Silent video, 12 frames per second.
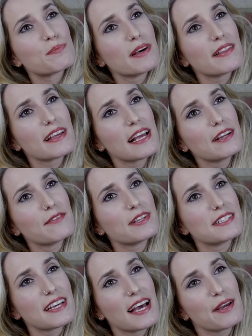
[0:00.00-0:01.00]
but at the end of the
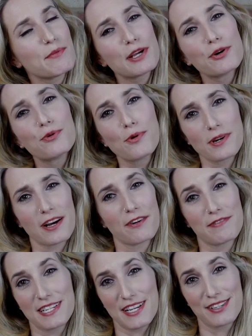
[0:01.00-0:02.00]
day, we all want our
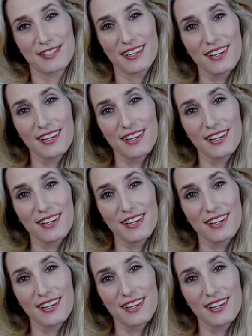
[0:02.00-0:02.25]
videos